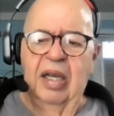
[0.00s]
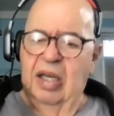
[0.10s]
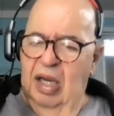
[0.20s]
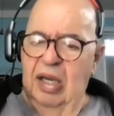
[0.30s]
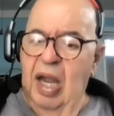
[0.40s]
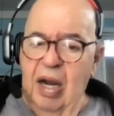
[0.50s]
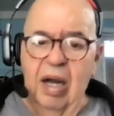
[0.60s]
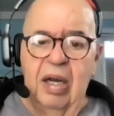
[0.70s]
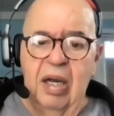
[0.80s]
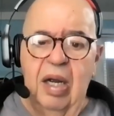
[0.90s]
Yeah.
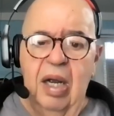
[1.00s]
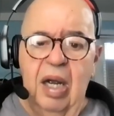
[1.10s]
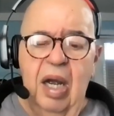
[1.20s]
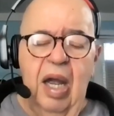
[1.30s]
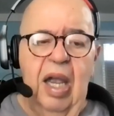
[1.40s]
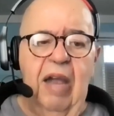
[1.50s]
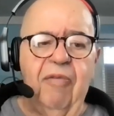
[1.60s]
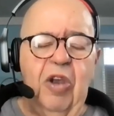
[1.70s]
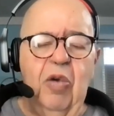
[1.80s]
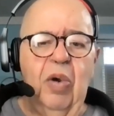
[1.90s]

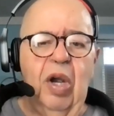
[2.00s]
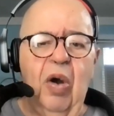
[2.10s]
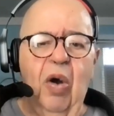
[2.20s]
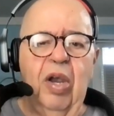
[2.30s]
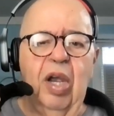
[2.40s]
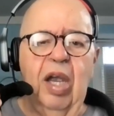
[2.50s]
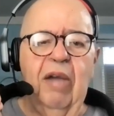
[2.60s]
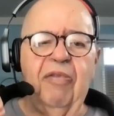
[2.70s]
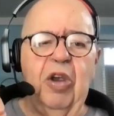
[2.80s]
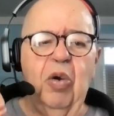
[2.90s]
If you
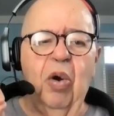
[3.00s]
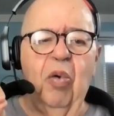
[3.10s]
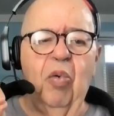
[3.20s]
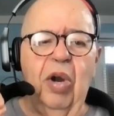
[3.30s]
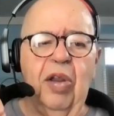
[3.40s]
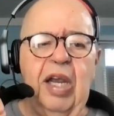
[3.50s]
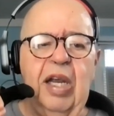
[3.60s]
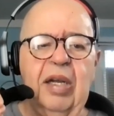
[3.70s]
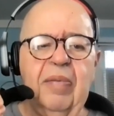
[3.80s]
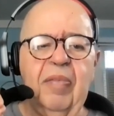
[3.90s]

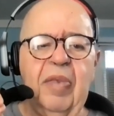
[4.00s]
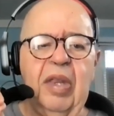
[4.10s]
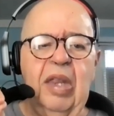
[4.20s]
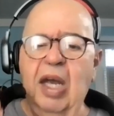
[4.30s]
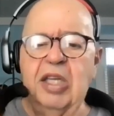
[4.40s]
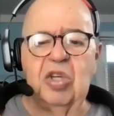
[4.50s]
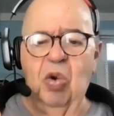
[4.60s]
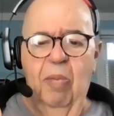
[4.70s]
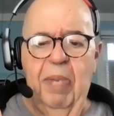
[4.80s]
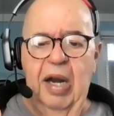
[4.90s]
really
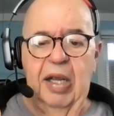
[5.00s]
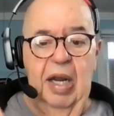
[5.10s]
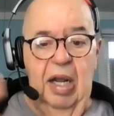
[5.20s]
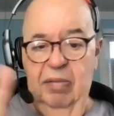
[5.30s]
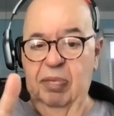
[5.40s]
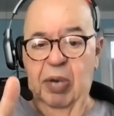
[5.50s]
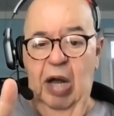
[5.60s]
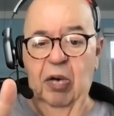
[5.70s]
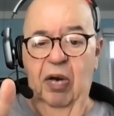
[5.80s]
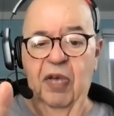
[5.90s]
nutso about it, and
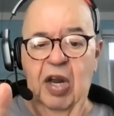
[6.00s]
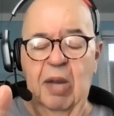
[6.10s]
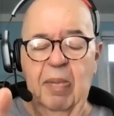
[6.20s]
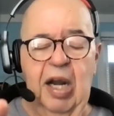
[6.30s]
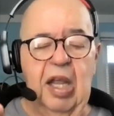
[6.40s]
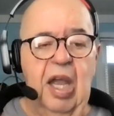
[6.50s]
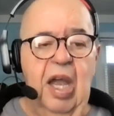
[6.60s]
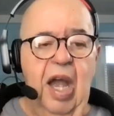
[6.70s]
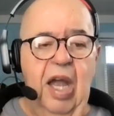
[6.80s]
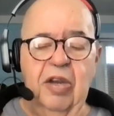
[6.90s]
I don't want to offend anybody,
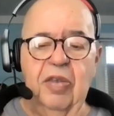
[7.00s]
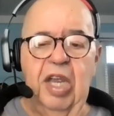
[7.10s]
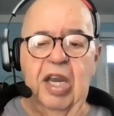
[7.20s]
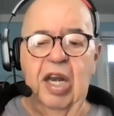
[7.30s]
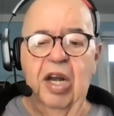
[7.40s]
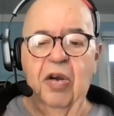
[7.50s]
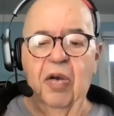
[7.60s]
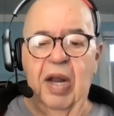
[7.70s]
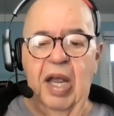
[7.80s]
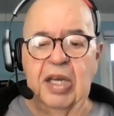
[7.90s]
and you think you need to
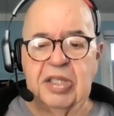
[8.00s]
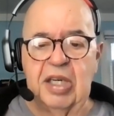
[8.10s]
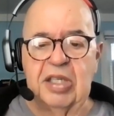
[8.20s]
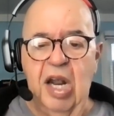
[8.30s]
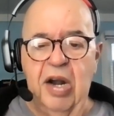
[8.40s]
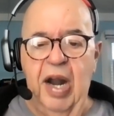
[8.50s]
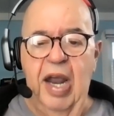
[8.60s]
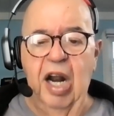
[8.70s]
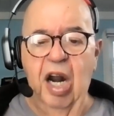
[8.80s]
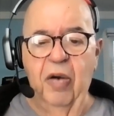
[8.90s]
go to 600,
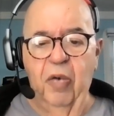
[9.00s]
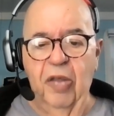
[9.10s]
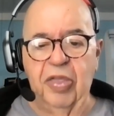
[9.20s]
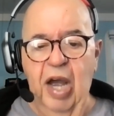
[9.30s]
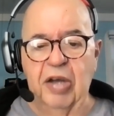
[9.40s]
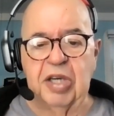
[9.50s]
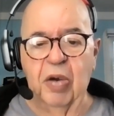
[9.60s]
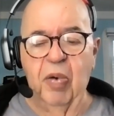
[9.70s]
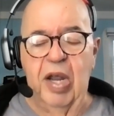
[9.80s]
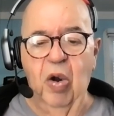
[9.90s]
800, or
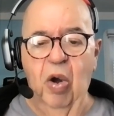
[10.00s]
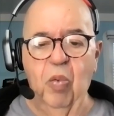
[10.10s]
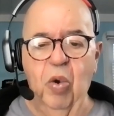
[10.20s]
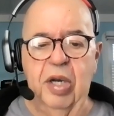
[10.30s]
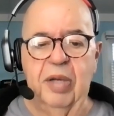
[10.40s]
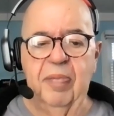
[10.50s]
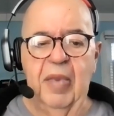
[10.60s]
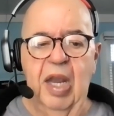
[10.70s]
1,000 grit on wood,